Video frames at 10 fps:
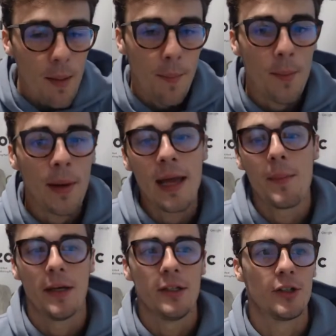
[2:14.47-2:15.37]
But my
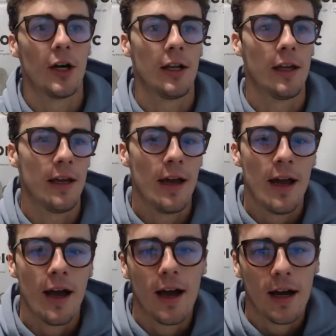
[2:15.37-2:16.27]
name is Charlie.
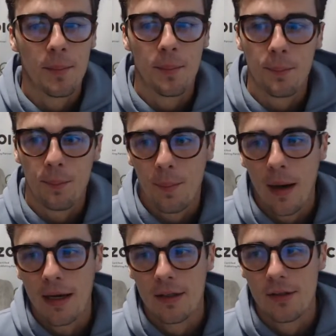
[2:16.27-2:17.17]

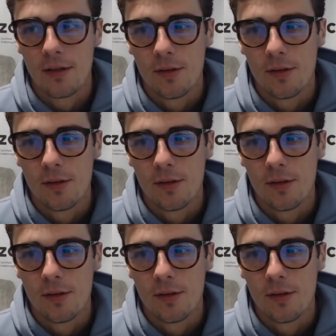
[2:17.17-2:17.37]
My